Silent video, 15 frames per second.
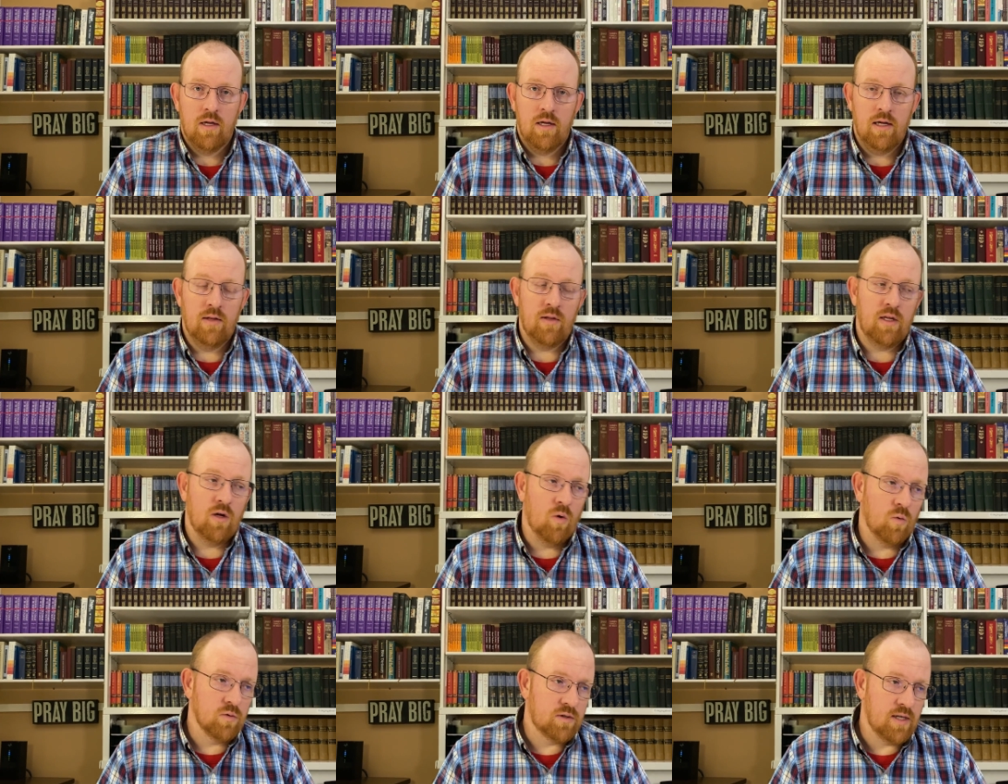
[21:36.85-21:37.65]
In the
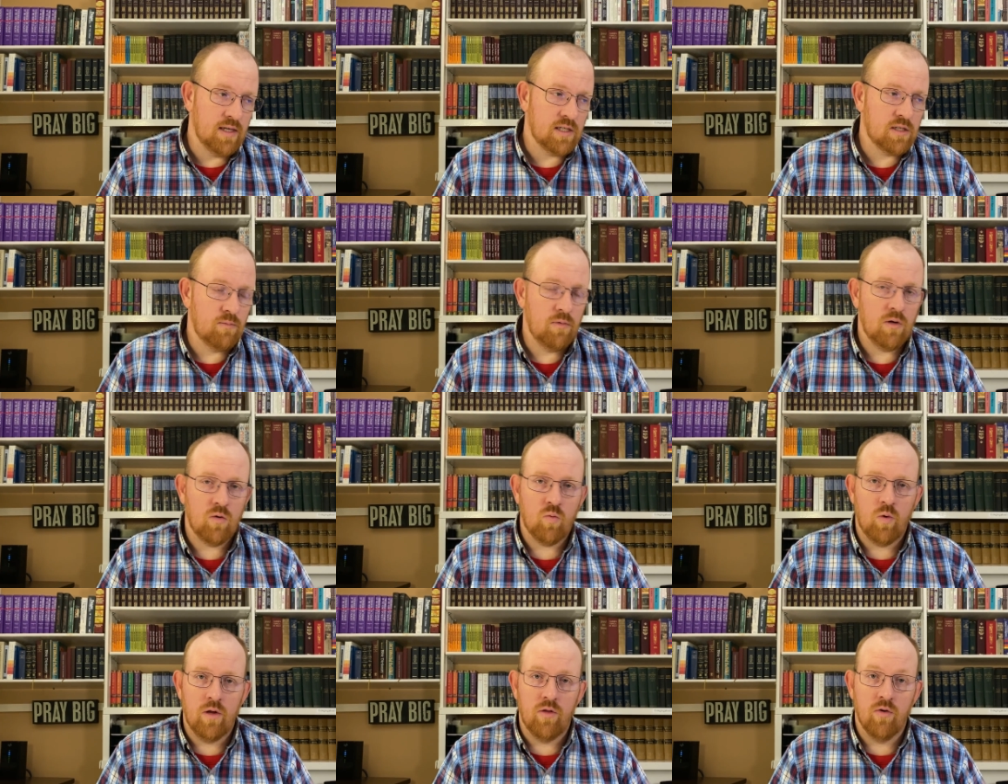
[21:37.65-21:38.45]
Old Testament,
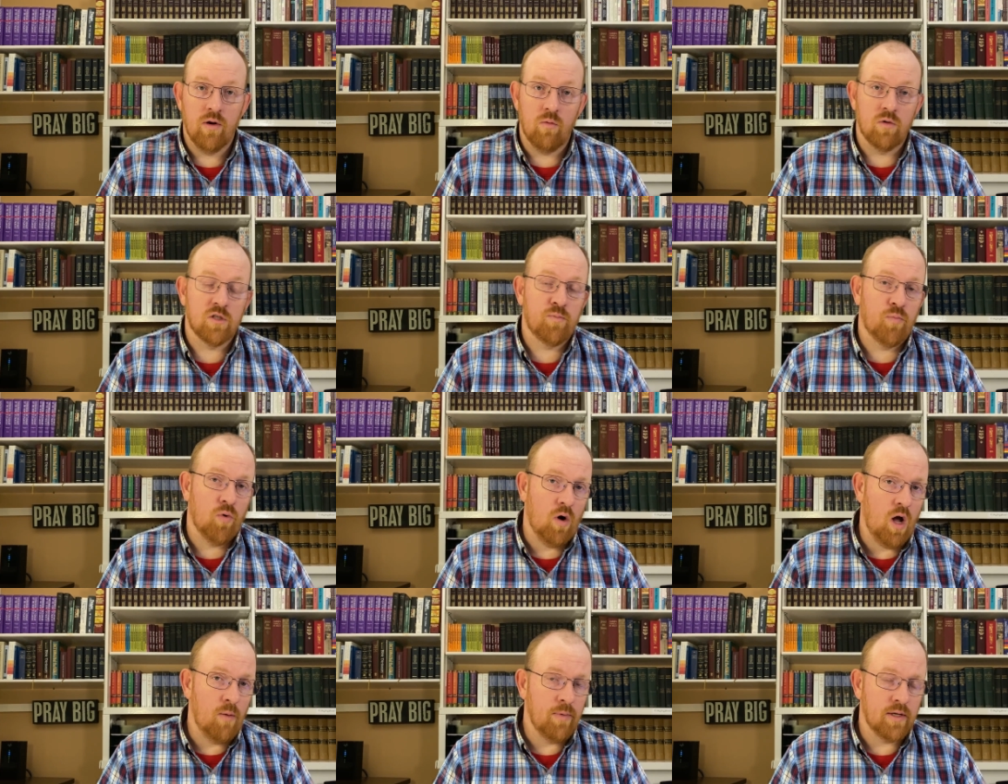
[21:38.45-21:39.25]
whether it was
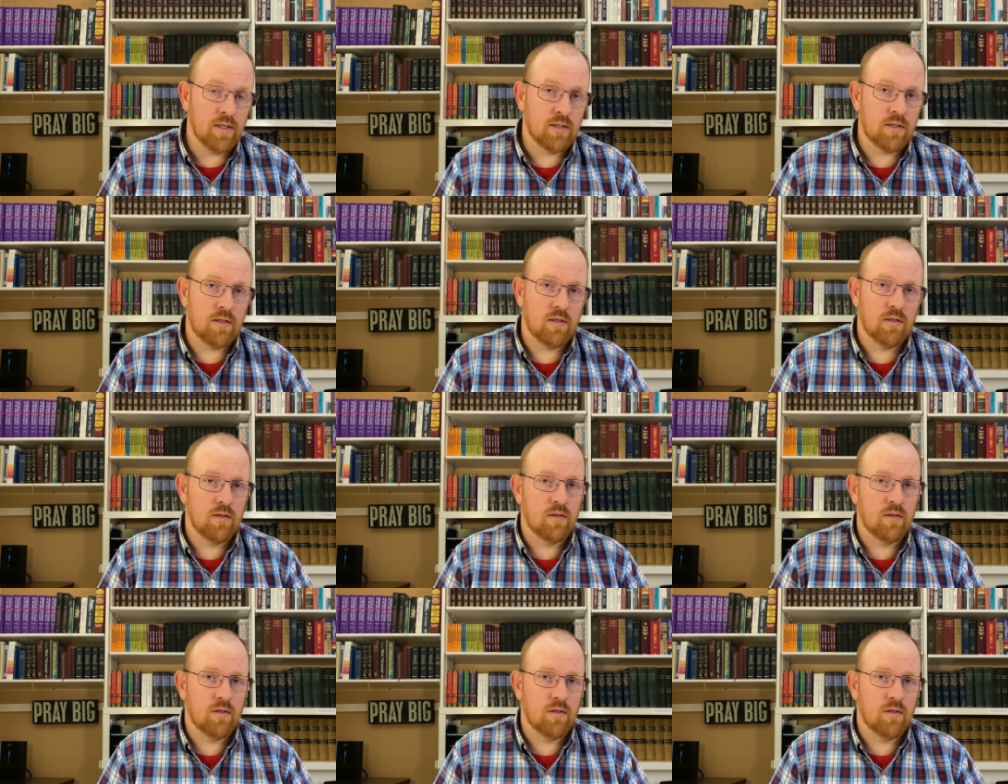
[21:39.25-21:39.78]
promised,